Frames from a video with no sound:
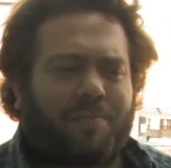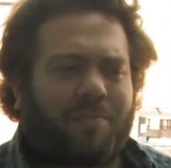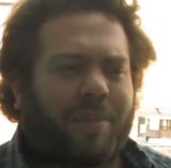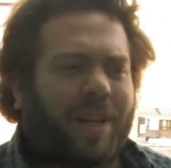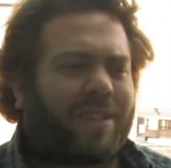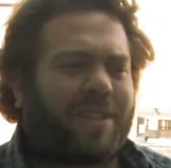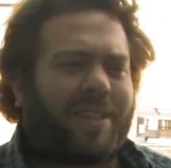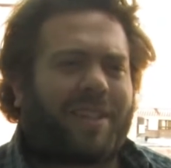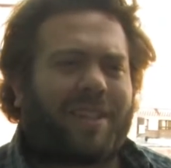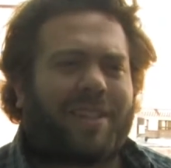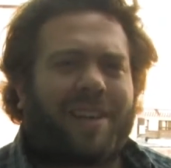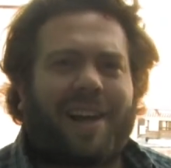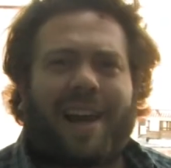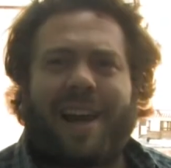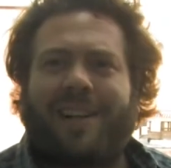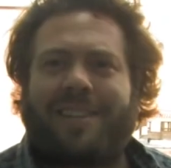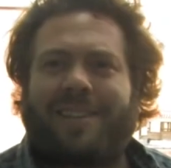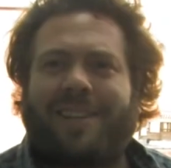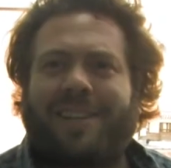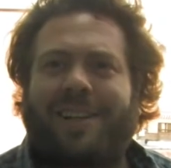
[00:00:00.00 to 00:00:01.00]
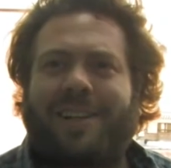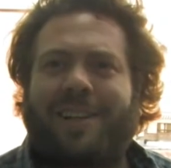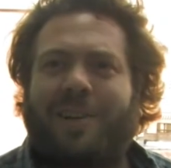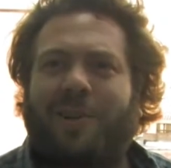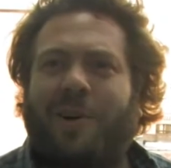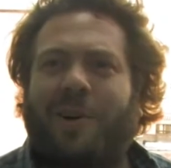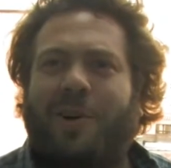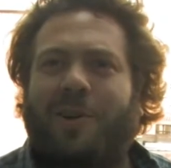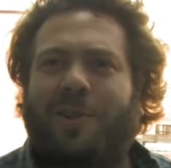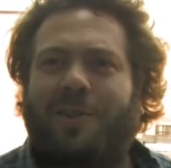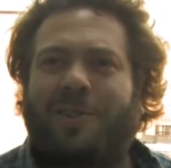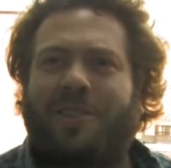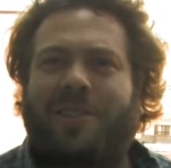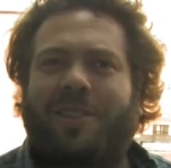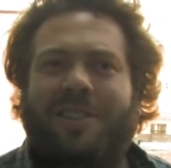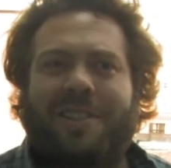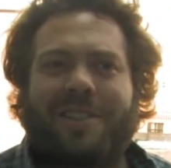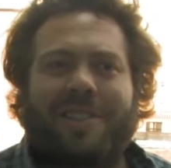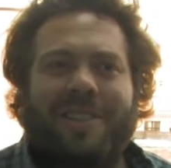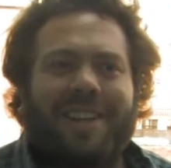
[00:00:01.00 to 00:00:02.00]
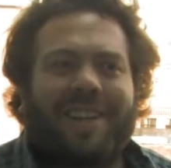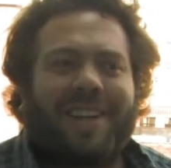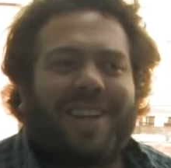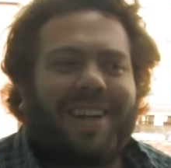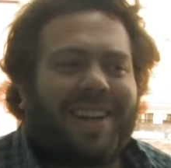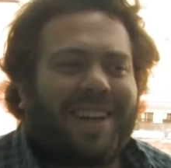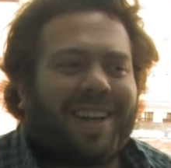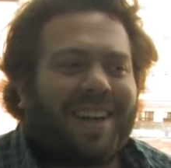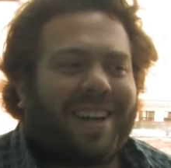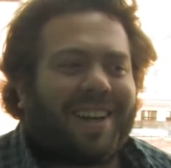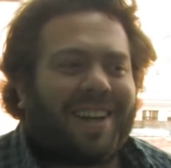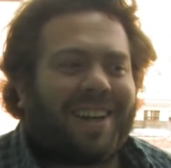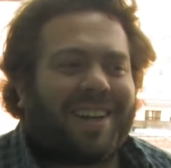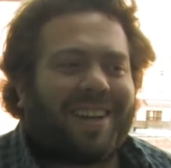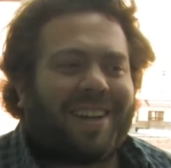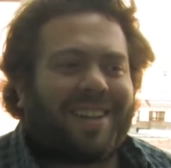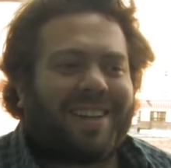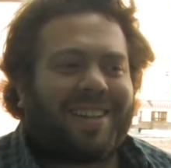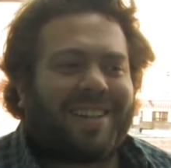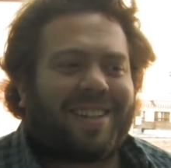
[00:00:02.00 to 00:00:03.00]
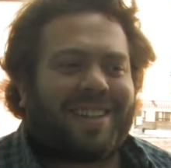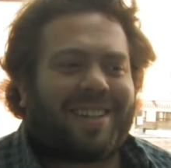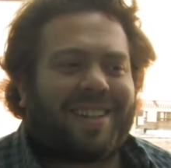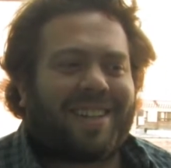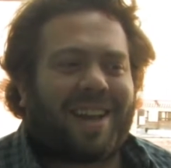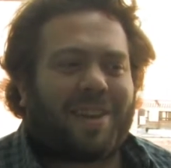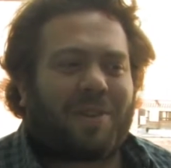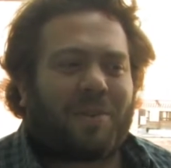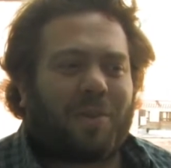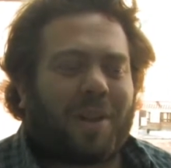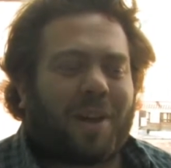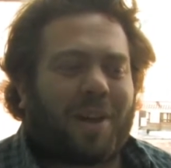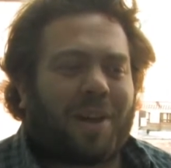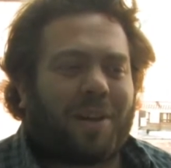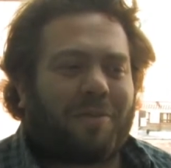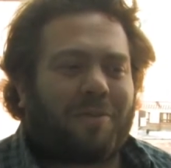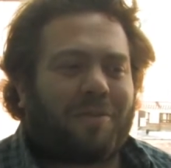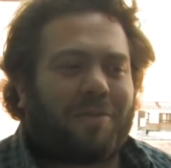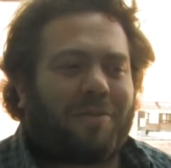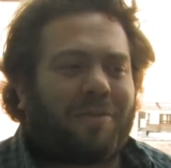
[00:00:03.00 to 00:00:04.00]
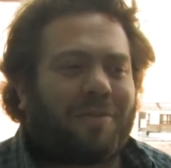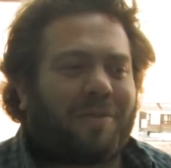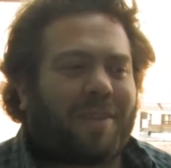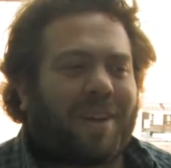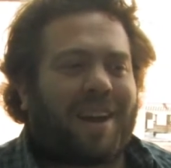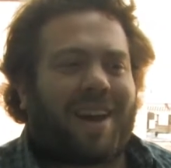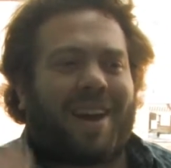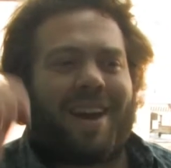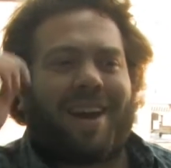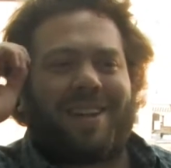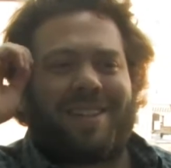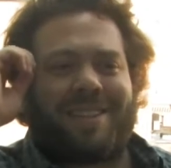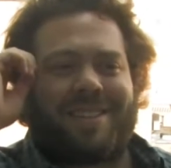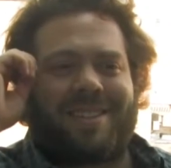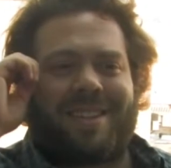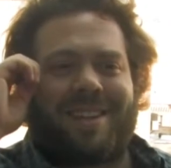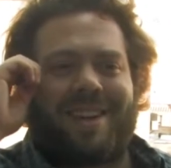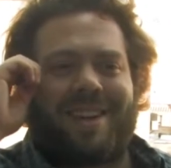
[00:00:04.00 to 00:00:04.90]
basically anti-heroes that you love. And